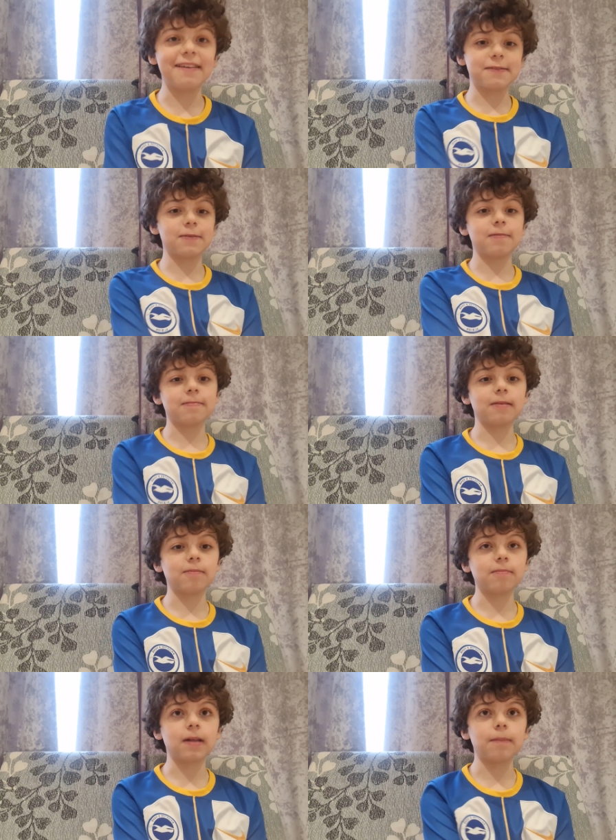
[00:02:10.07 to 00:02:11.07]
yes,
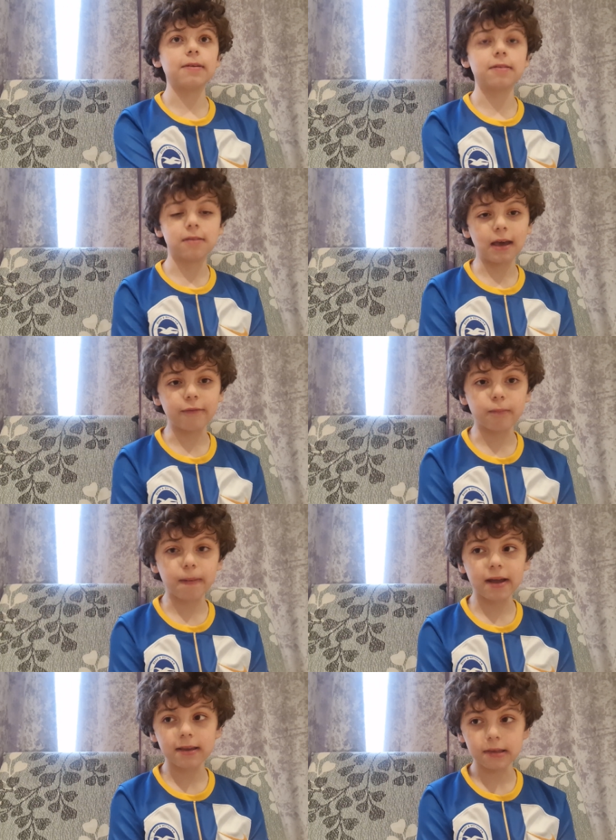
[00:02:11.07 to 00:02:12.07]
I'm happy to have him
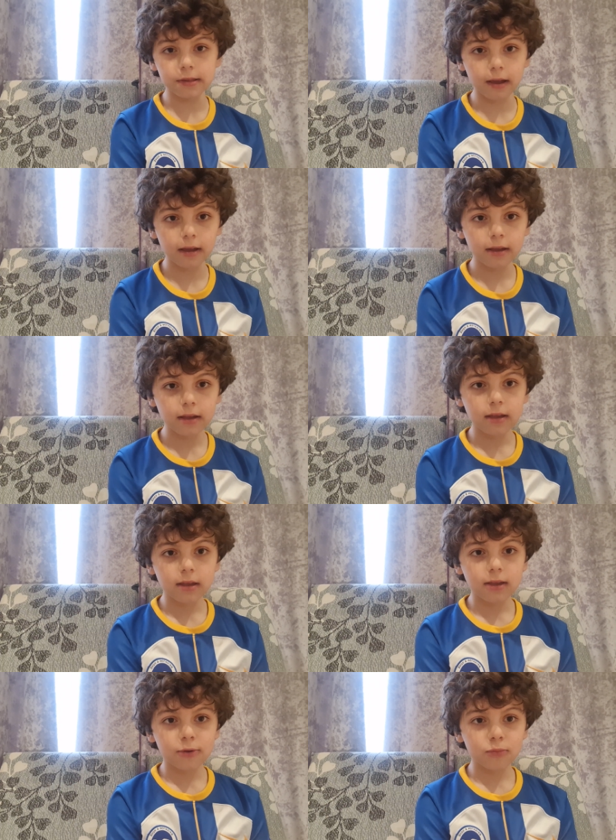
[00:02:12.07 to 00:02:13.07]
back. He's a
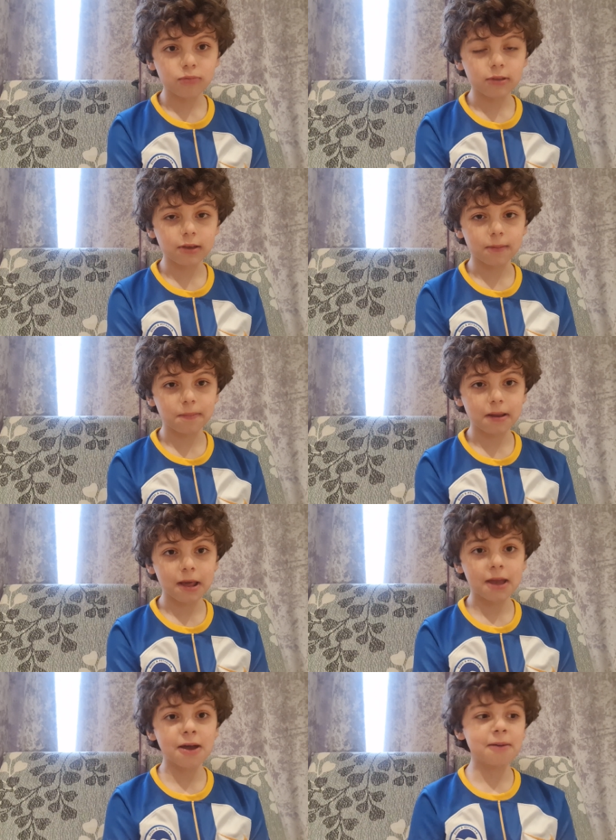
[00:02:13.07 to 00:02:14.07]
pretty good
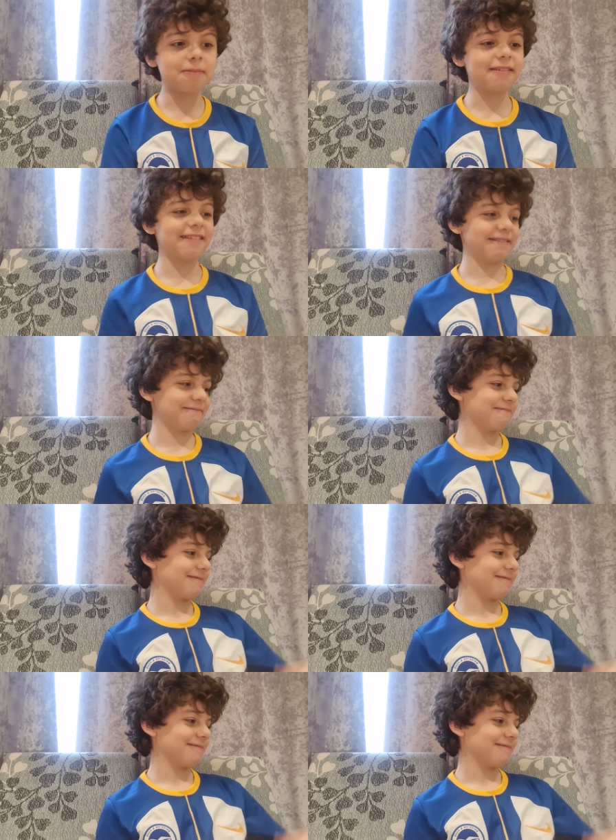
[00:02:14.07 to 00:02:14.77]
player, but